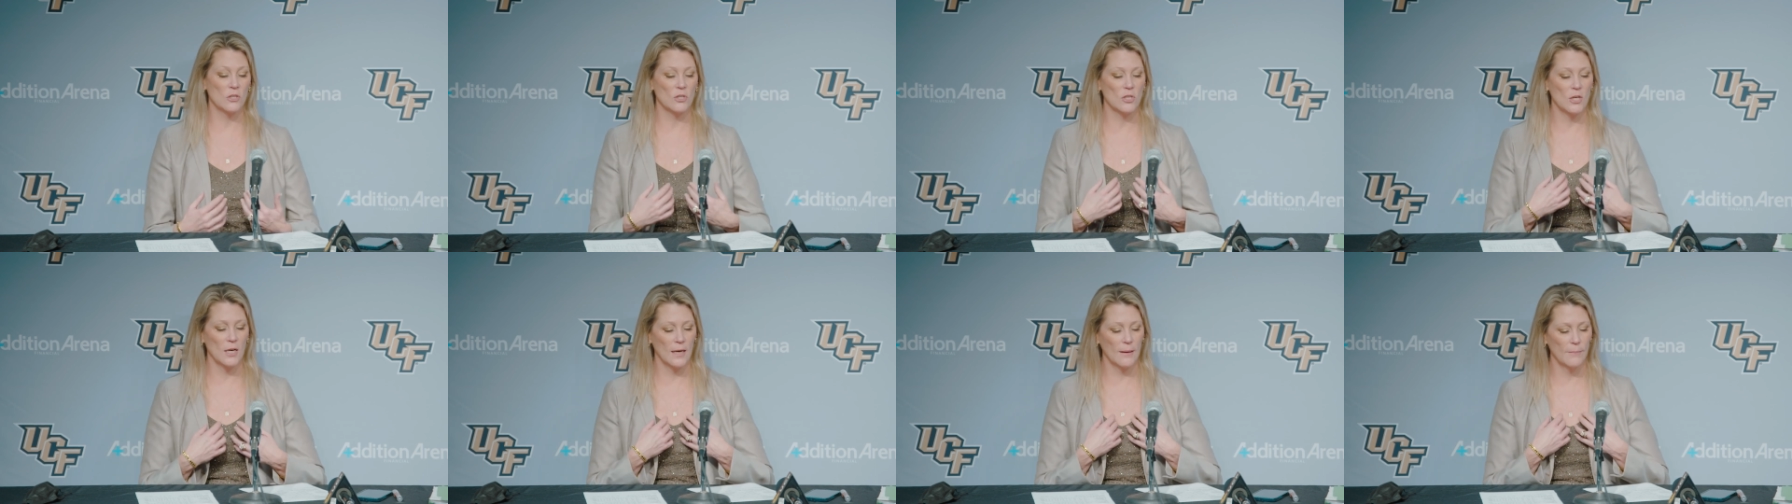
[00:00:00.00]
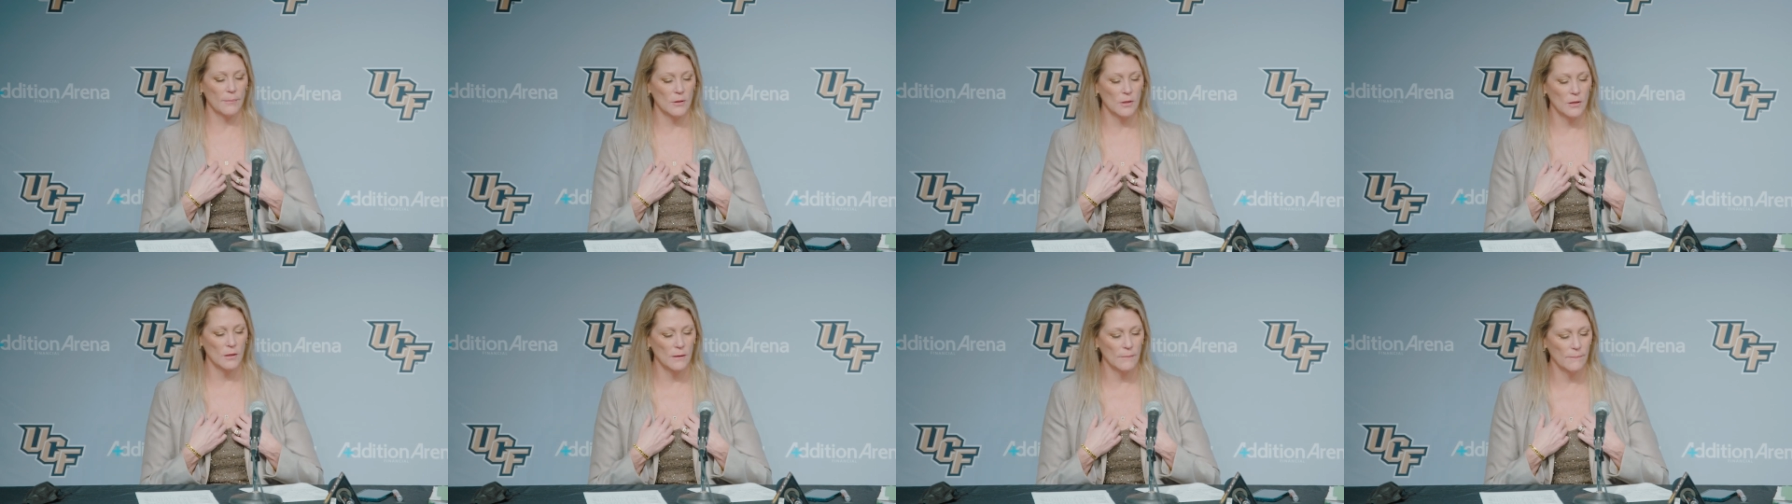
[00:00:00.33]
job
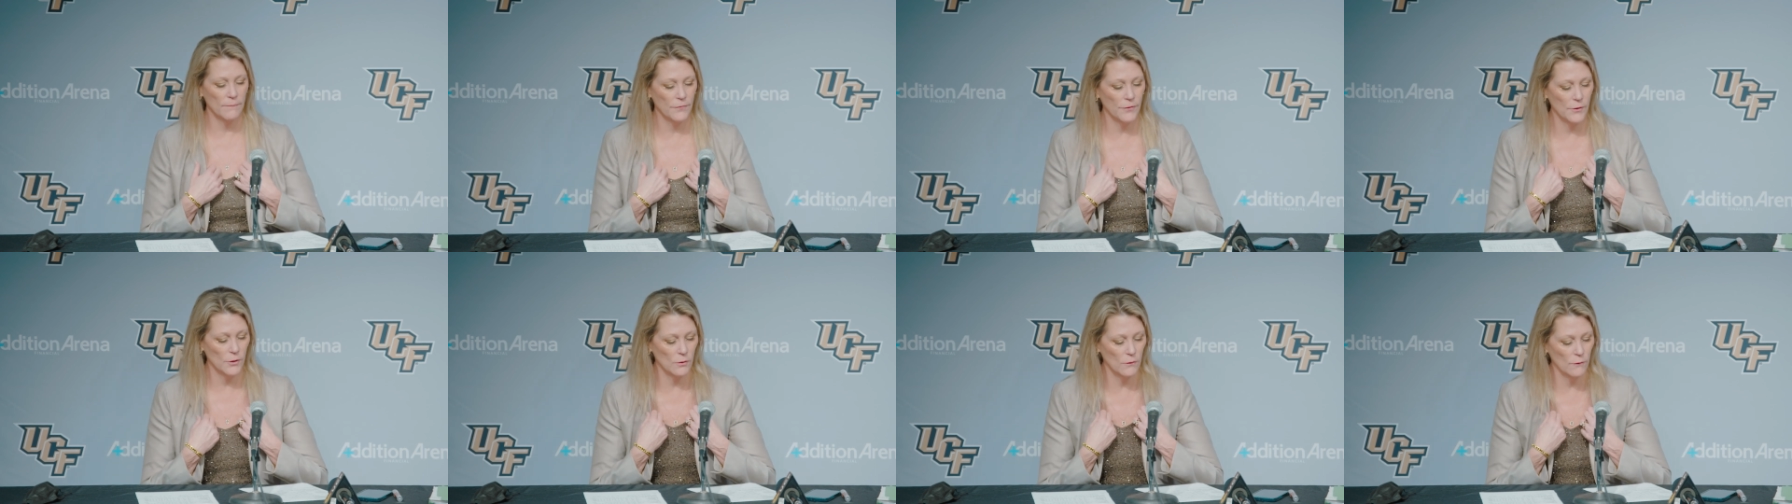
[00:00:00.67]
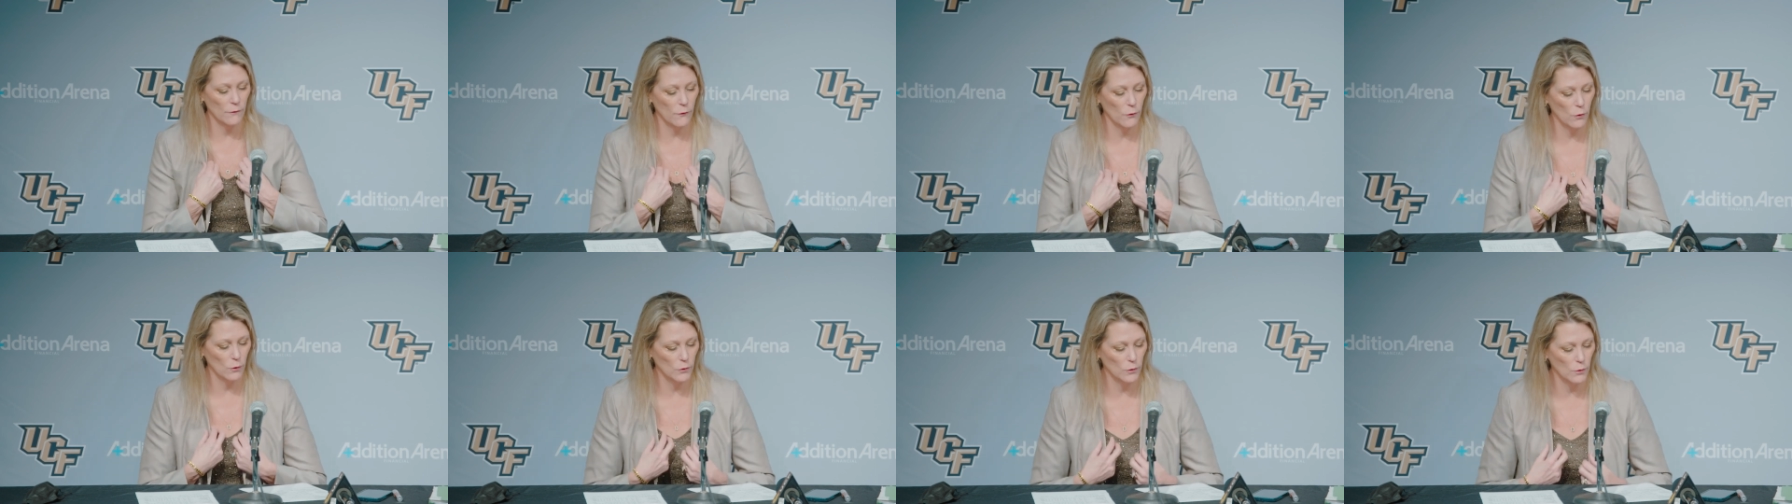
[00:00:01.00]
in the third and
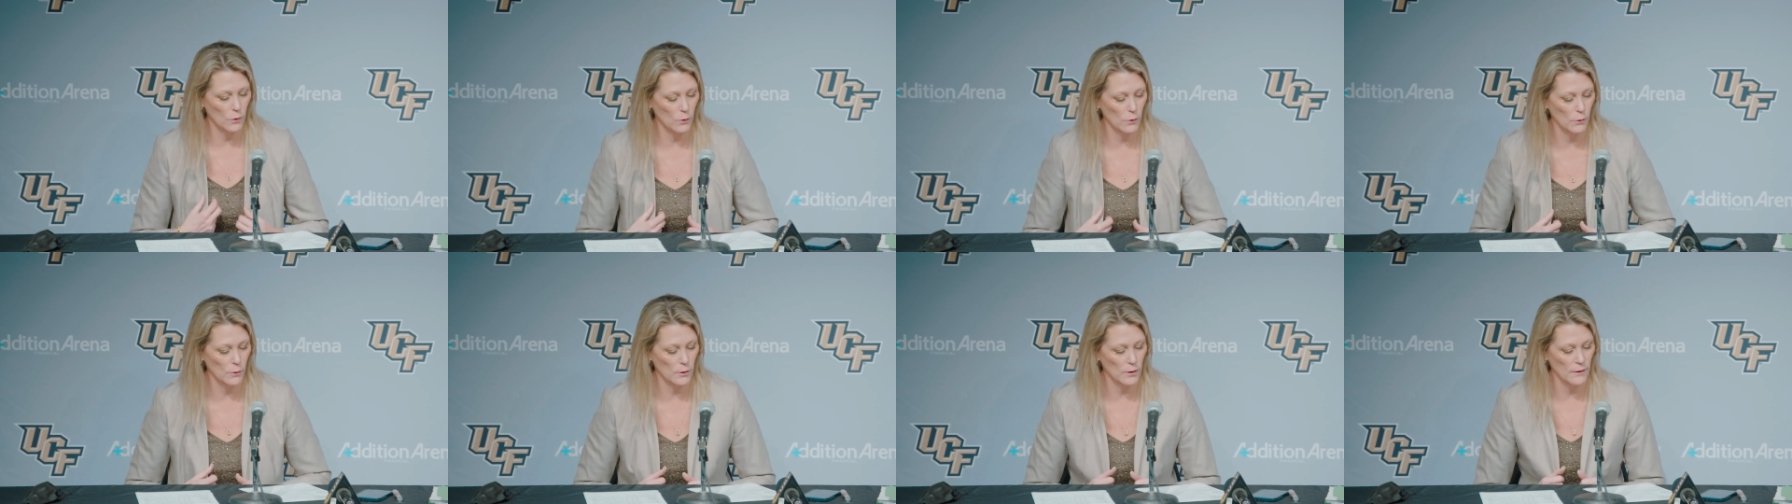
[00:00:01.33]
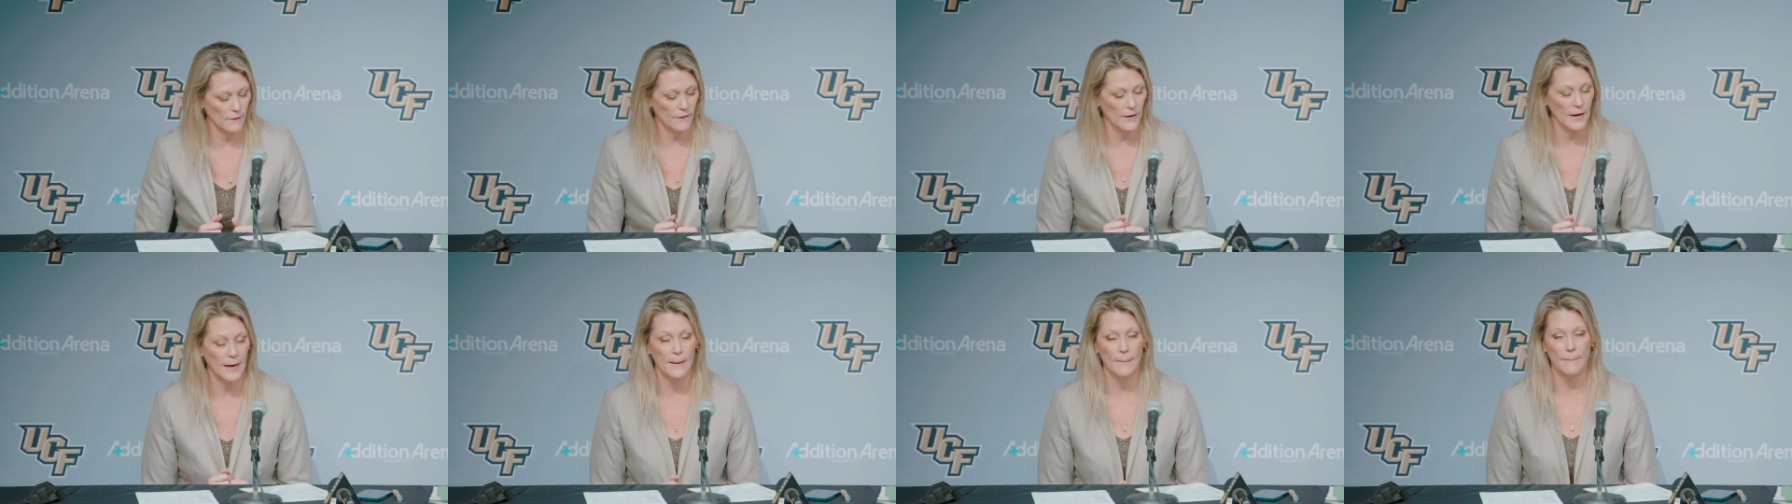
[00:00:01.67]
fourth quarter of
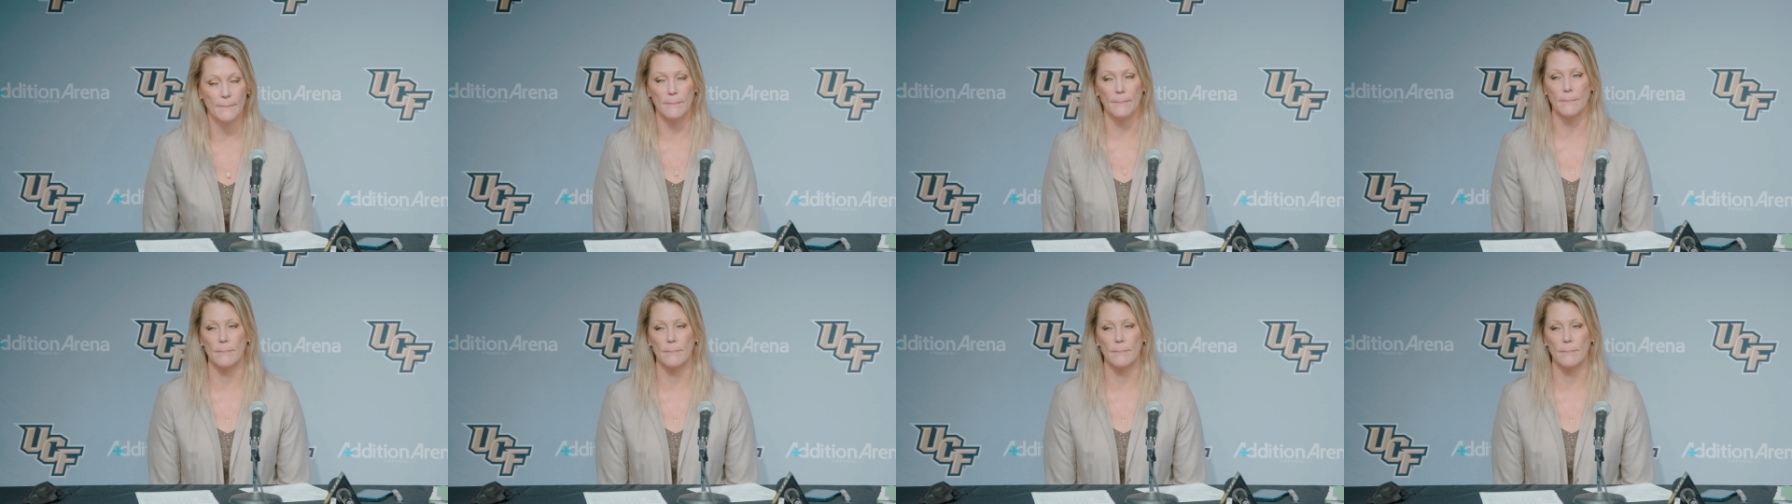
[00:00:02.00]
not